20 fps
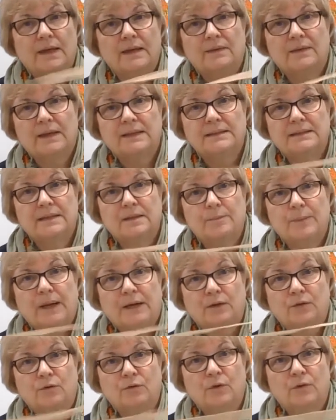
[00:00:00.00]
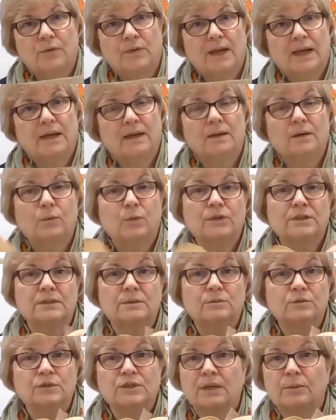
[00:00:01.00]
they sit better on that with
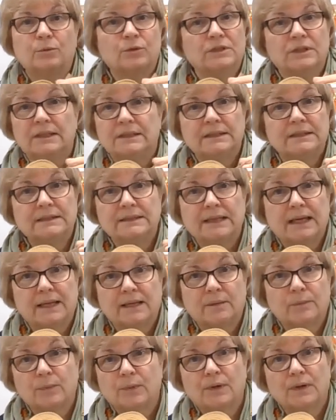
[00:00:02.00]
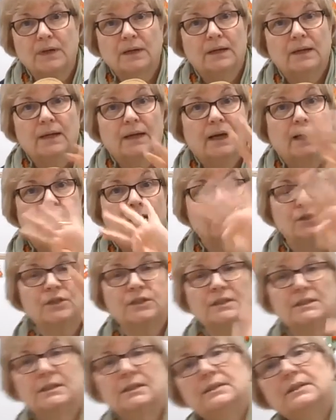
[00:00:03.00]
some double-sided tape, and I
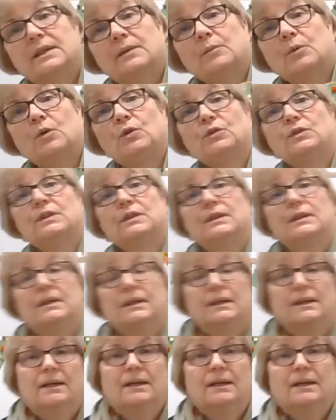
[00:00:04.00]
just stuck them on.